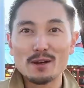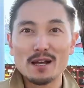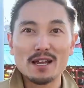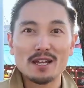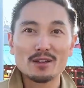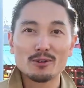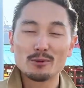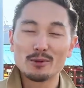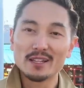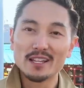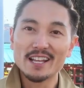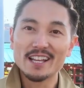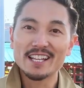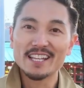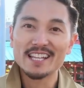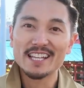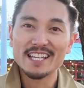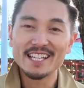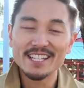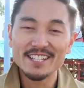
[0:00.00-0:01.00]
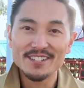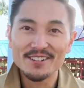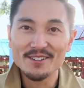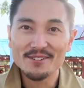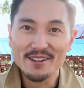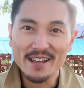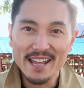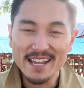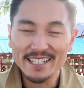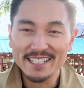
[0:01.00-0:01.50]
why we like Eado
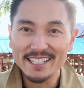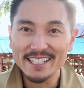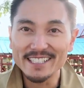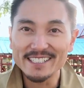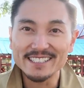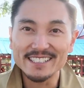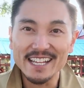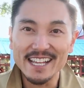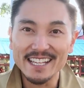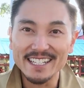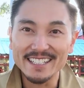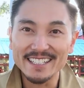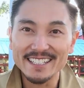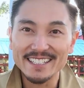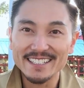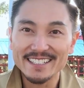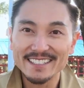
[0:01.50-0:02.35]
and East End.